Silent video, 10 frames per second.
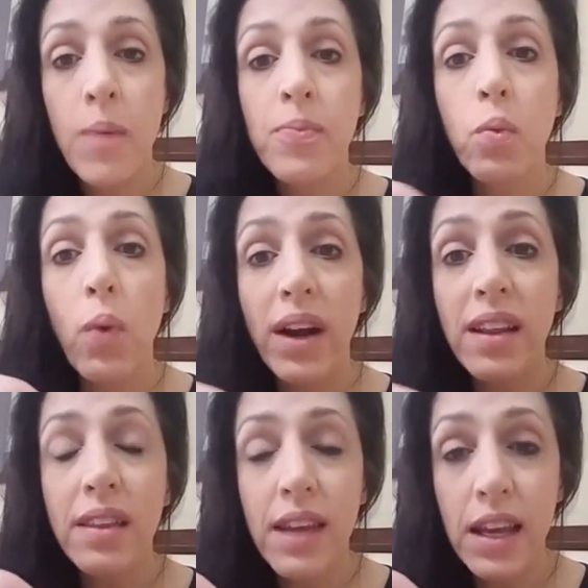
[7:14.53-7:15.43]
one of
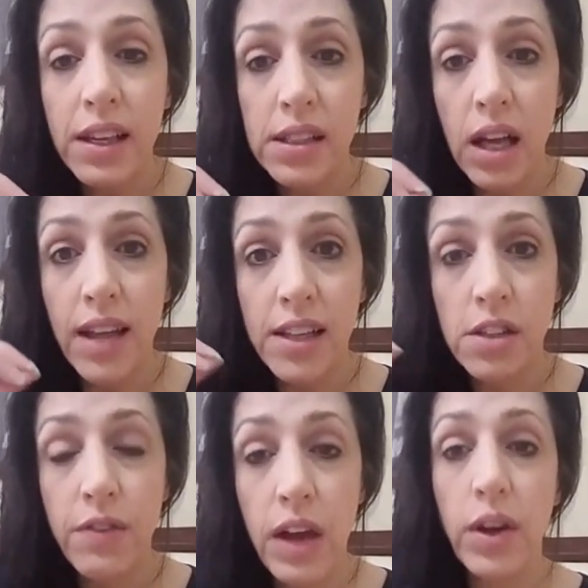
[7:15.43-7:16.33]
the things that's
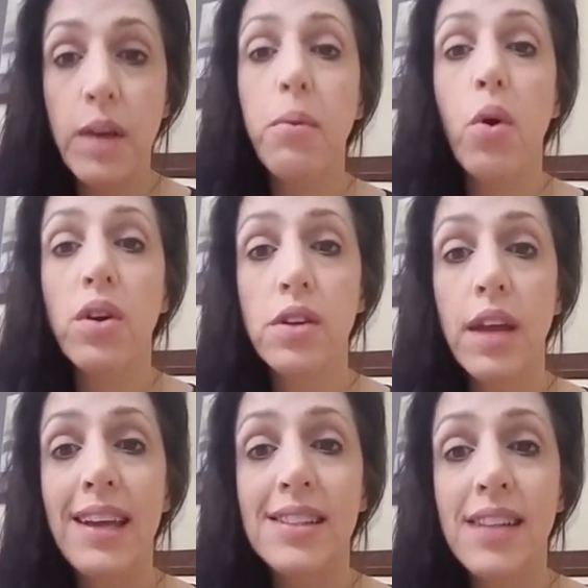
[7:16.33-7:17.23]
very
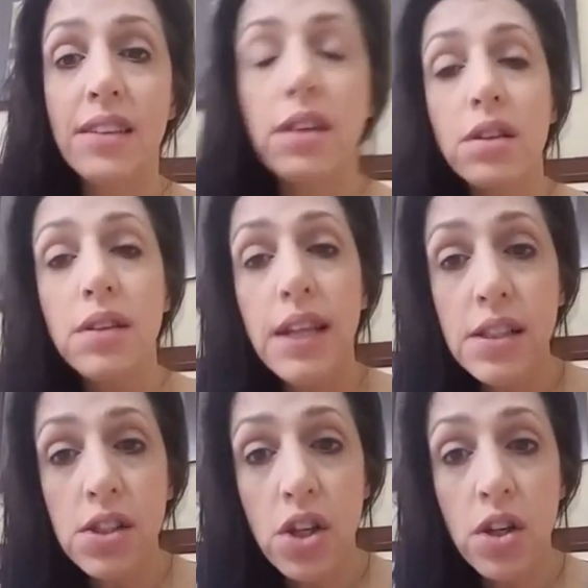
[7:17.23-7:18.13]
important is that the
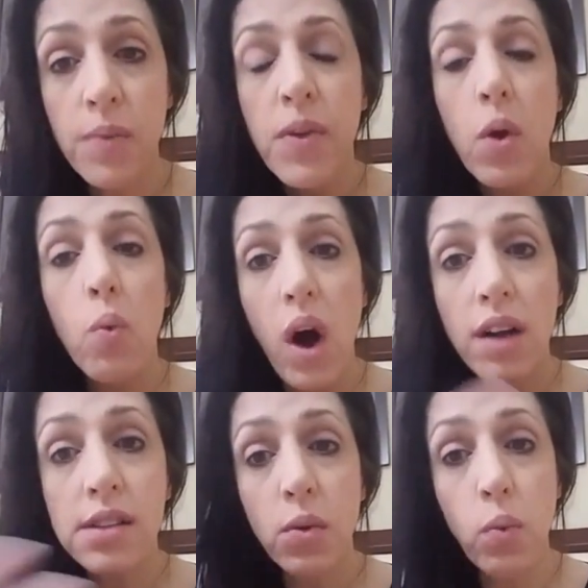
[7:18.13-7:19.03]
listener
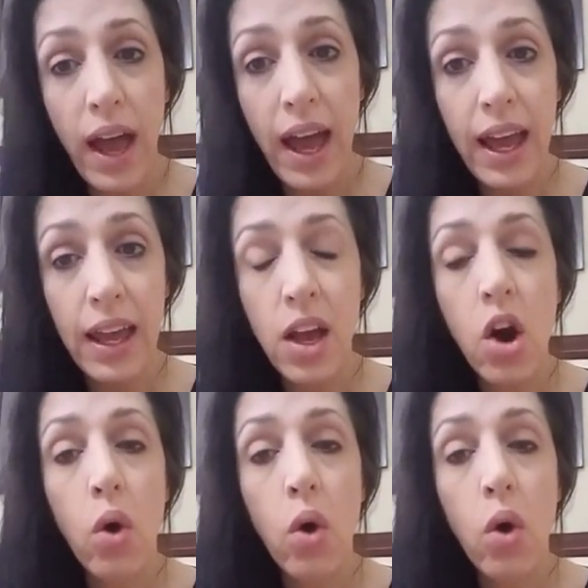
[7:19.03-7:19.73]
walks away